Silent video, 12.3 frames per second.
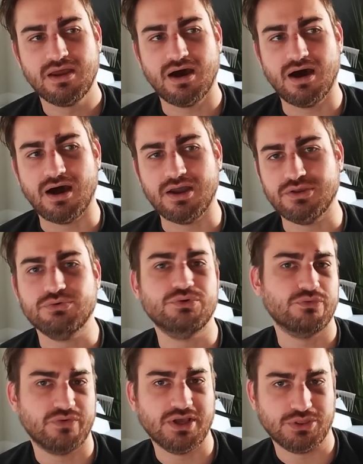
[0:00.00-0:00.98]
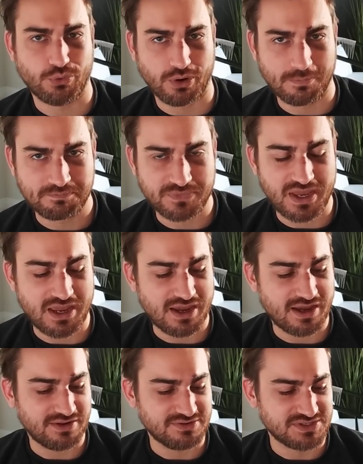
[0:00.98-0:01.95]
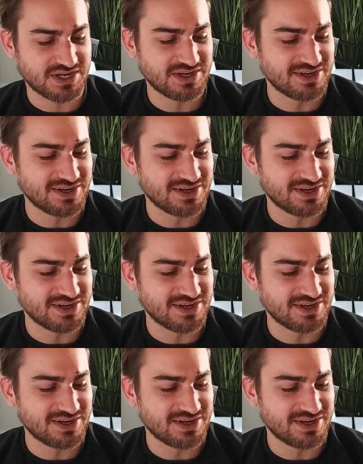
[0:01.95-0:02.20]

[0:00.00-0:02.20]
uh, you do fight Thor, and